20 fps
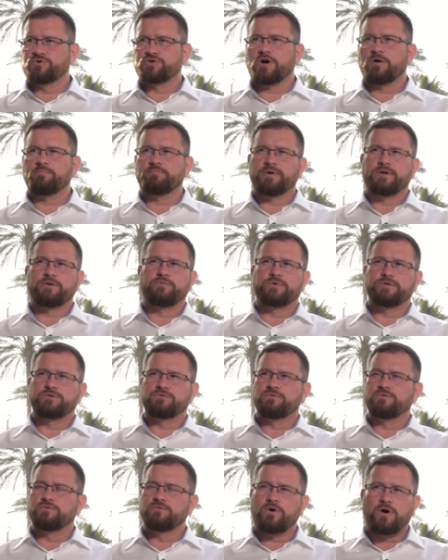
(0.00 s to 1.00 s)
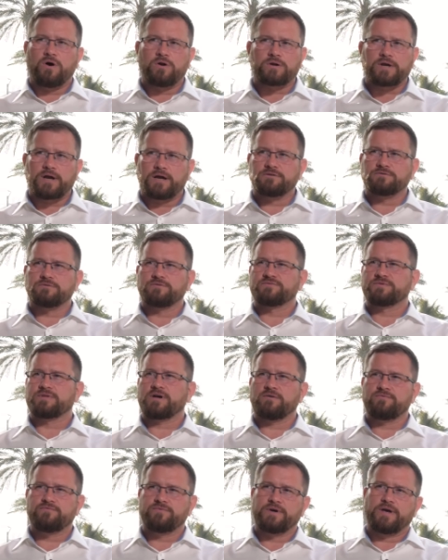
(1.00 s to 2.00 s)
shopping, we do all kinds of
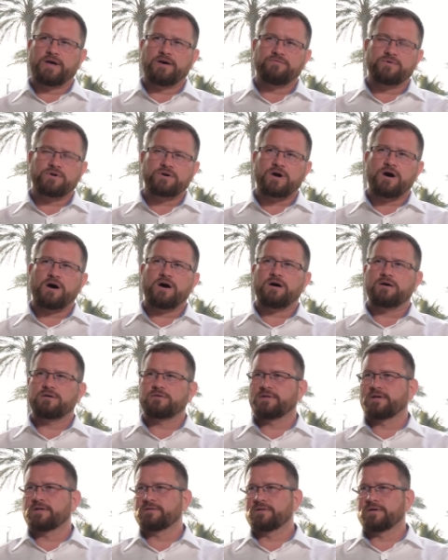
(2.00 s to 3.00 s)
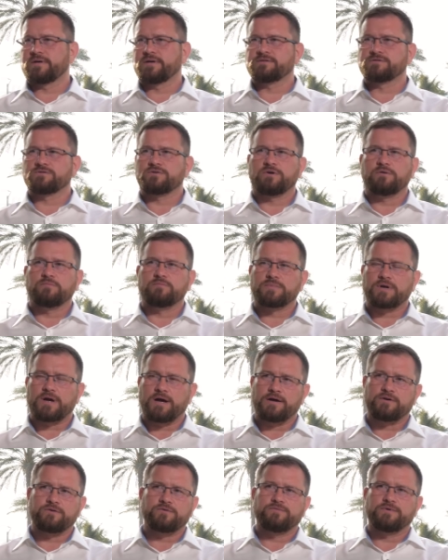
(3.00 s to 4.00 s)
stuff. We have a car that has some
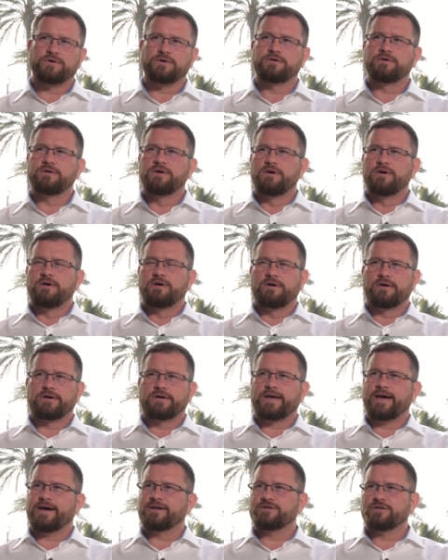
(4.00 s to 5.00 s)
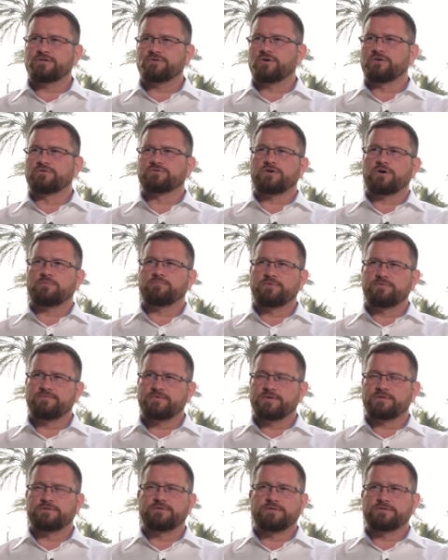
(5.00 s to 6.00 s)
kind of a gadget on top
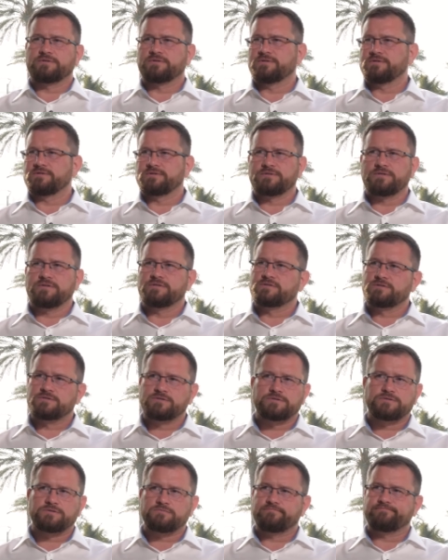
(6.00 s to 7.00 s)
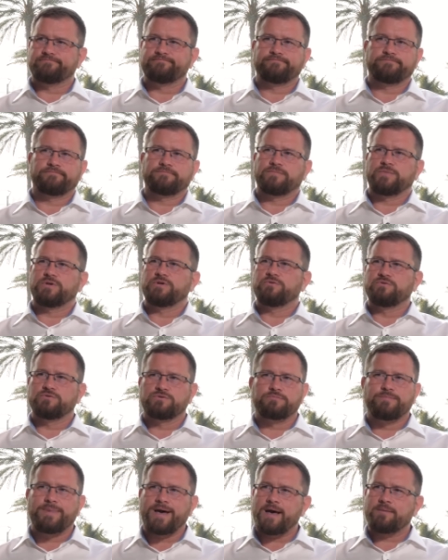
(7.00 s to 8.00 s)
of it. We
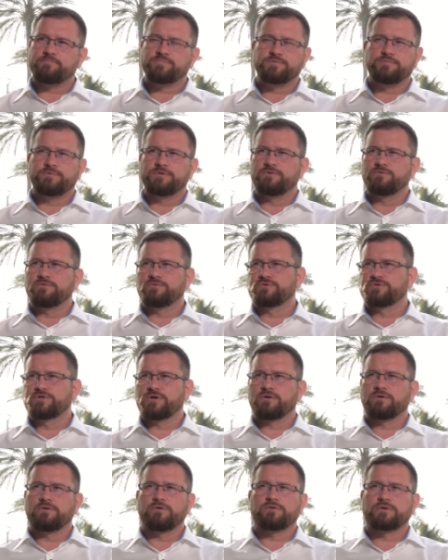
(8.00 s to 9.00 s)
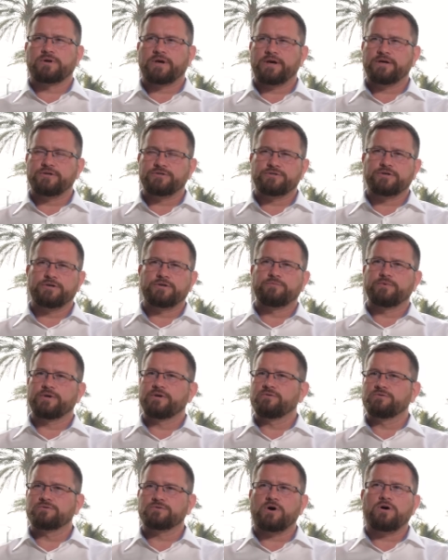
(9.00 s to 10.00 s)
use maps, we use geolocation, we
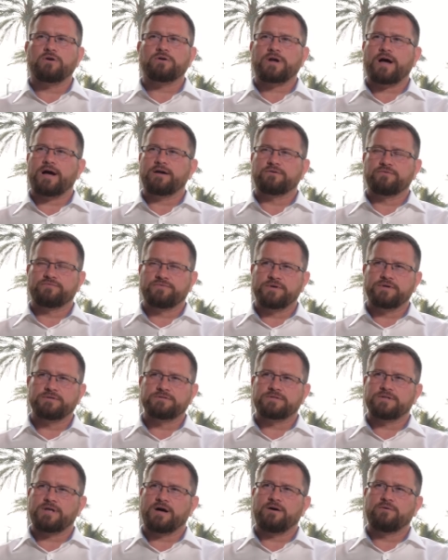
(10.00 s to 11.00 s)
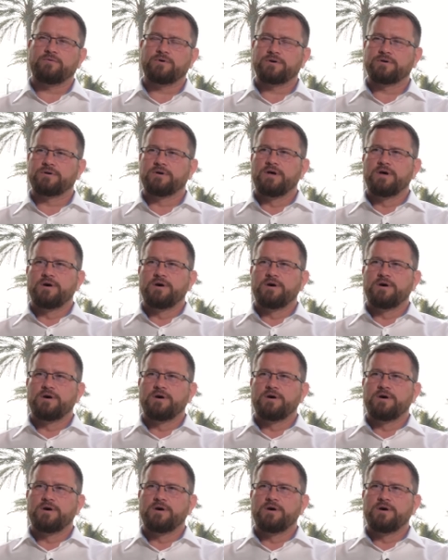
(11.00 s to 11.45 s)
use all kinds of things in our